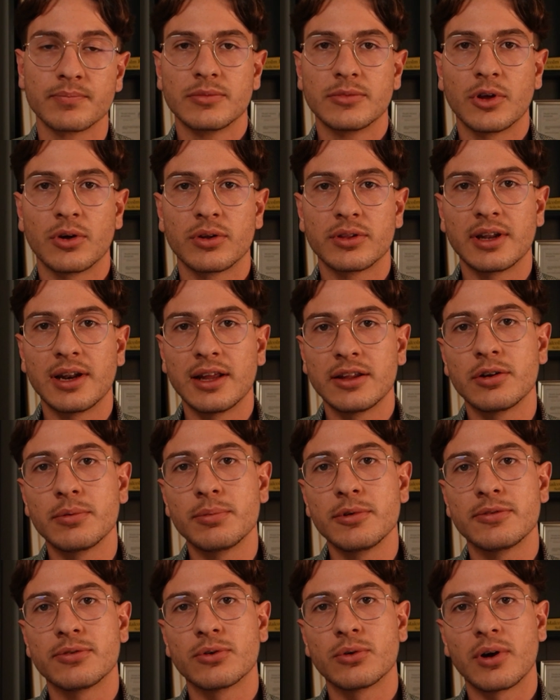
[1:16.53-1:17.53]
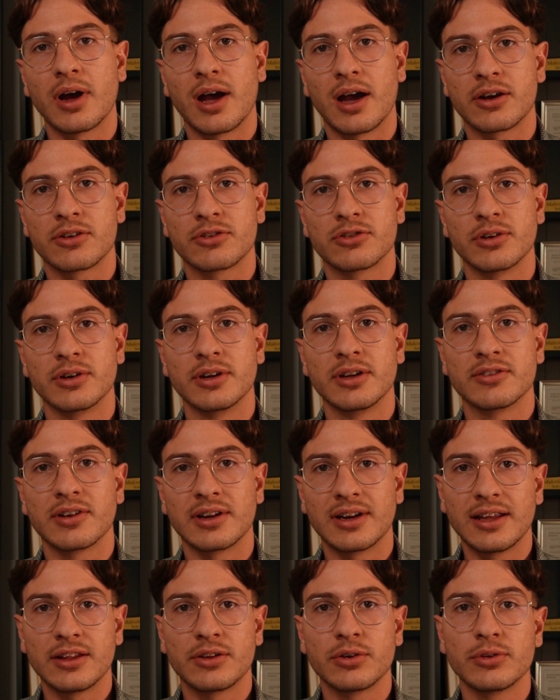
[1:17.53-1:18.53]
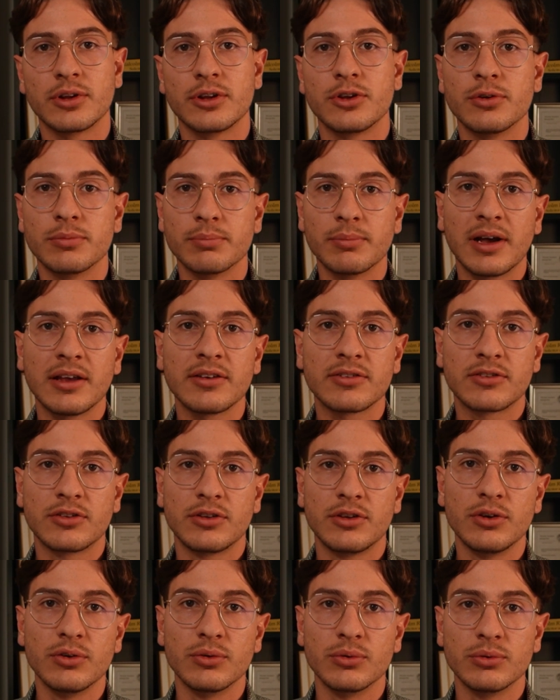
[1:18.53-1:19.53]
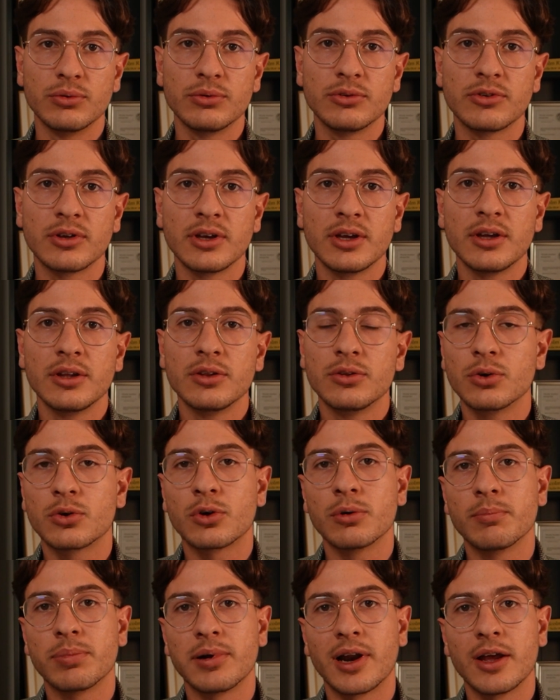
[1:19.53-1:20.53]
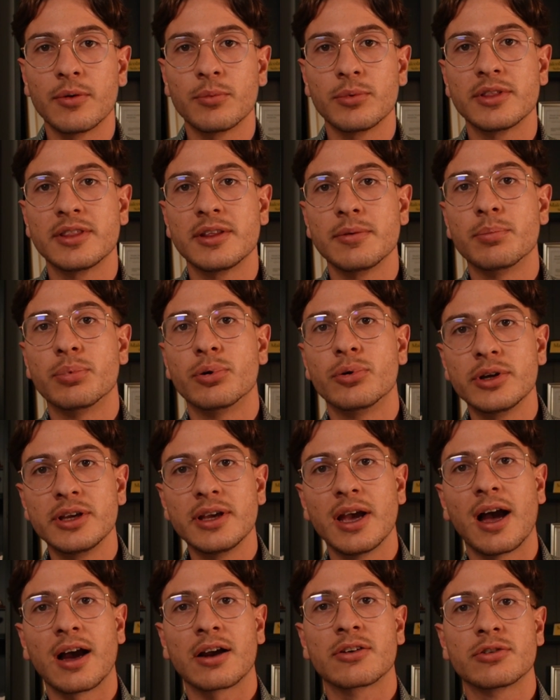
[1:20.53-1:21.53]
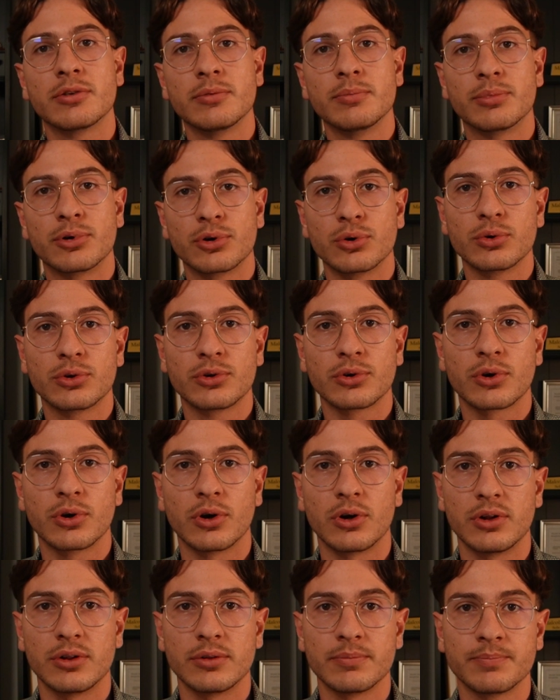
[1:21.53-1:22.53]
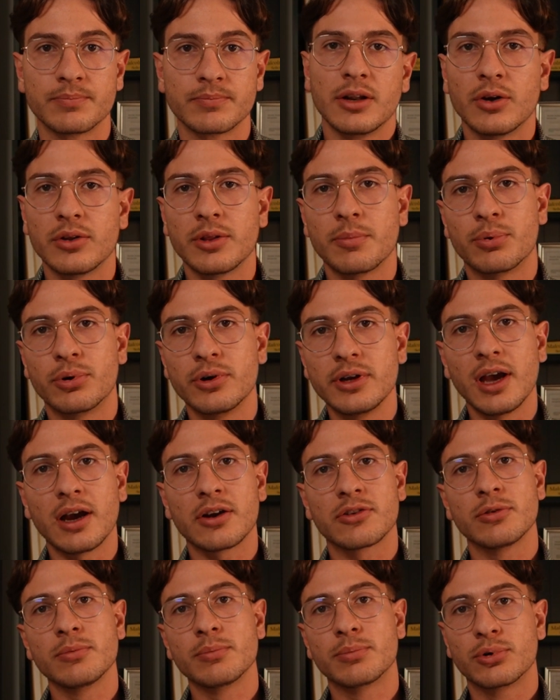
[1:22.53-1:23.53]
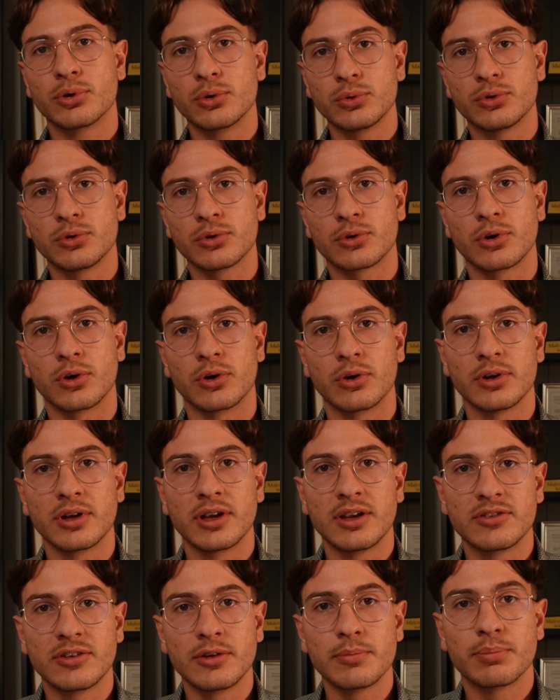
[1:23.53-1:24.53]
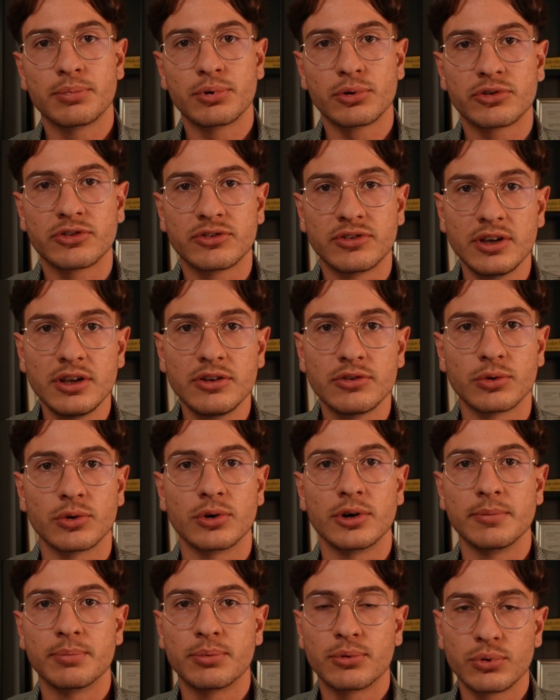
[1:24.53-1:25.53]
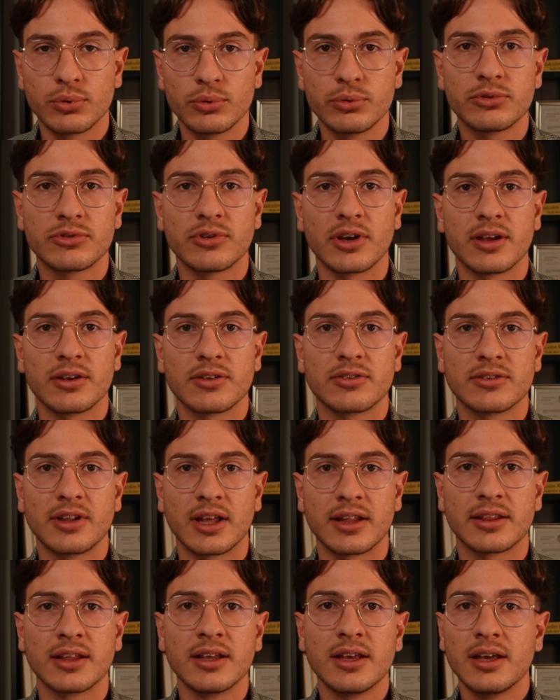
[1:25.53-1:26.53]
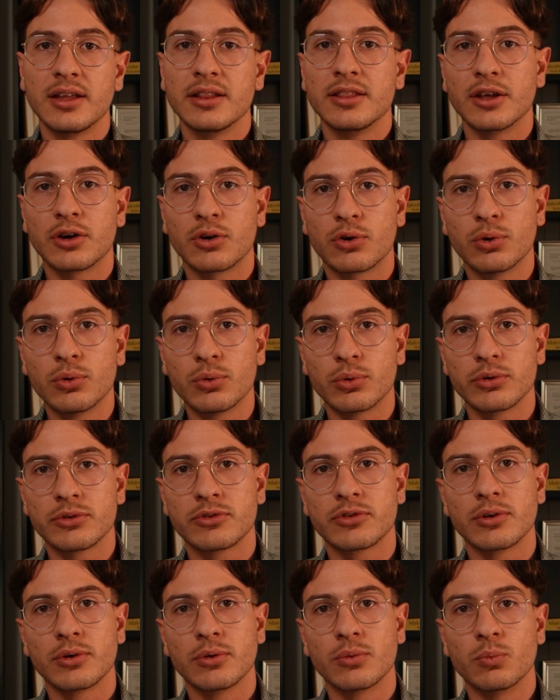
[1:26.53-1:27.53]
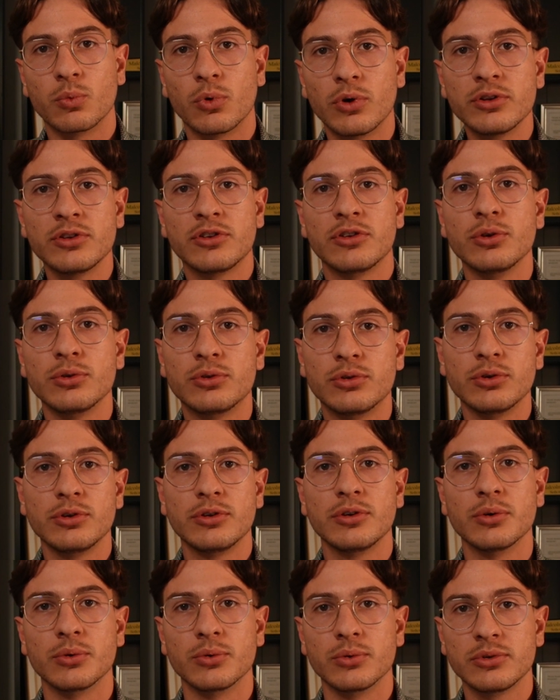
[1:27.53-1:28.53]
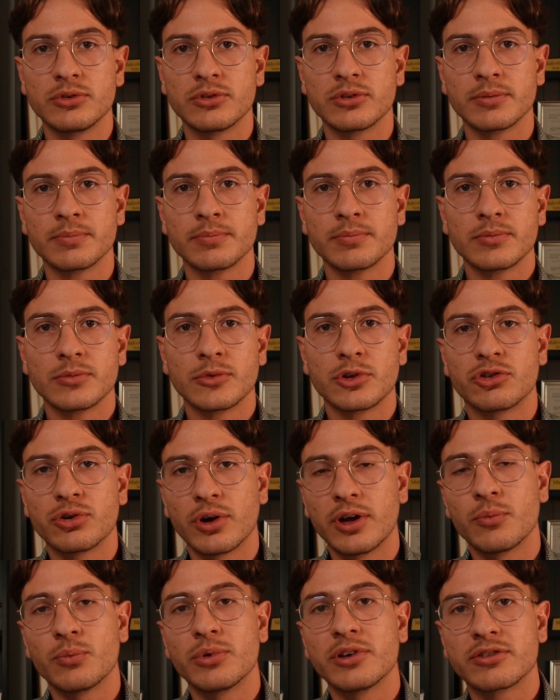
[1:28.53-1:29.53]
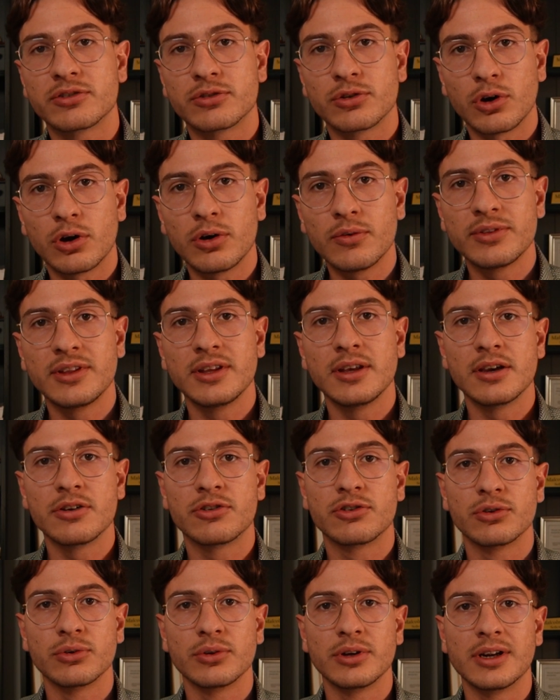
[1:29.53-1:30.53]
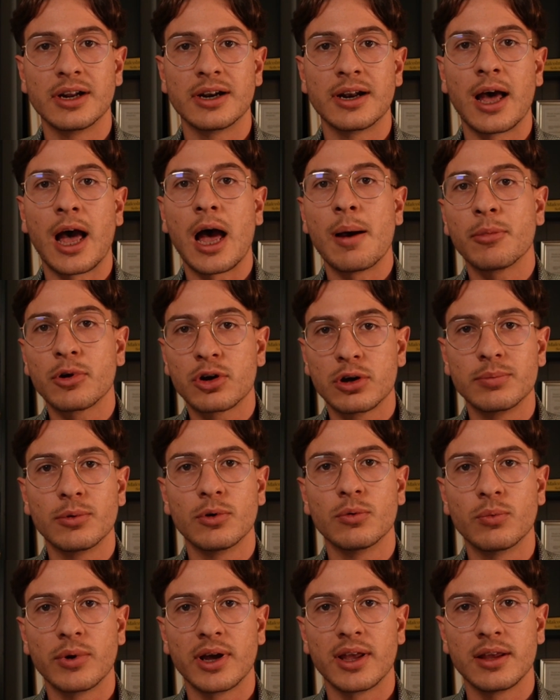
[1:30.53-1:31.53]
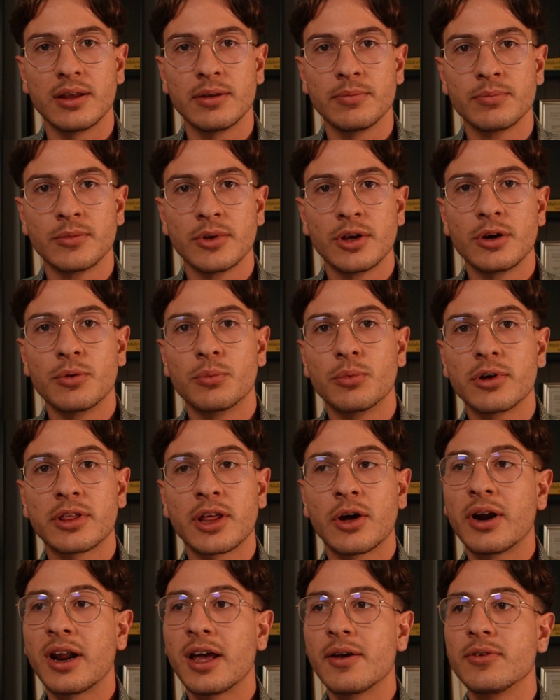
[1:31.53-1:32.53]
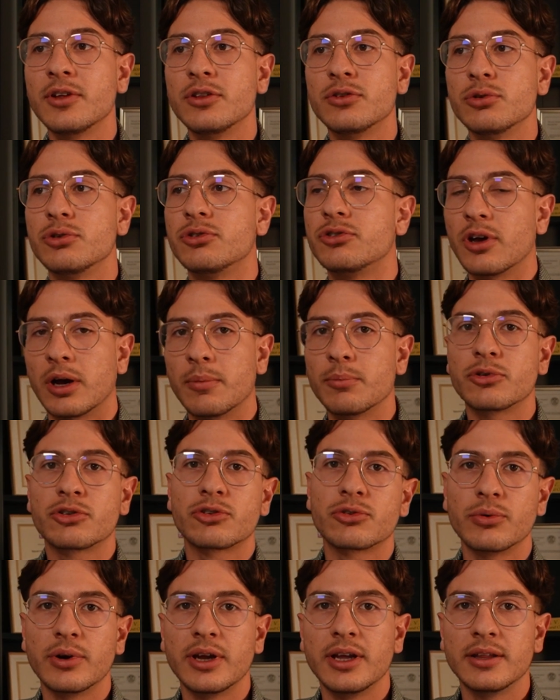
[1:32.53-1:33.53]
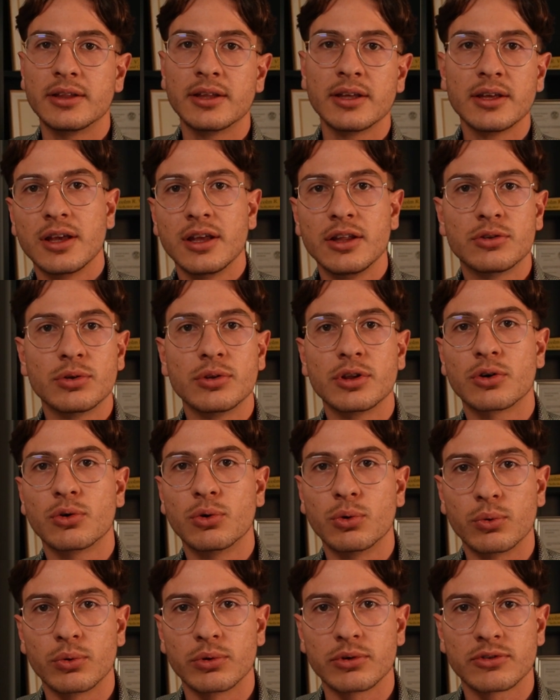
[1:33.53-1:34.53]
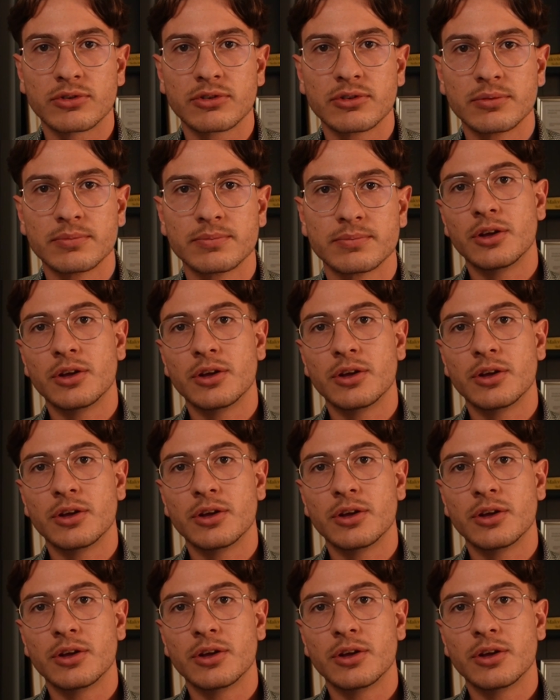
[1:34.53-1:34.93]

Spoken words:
Now, the letter before action is a letter that you must use to comply with the pre-action protocol. Now, the pre-action protocol is a procedure, a process that the courts want you to use to try and resolve the issue in an amicable way without having to jump straight into the courts.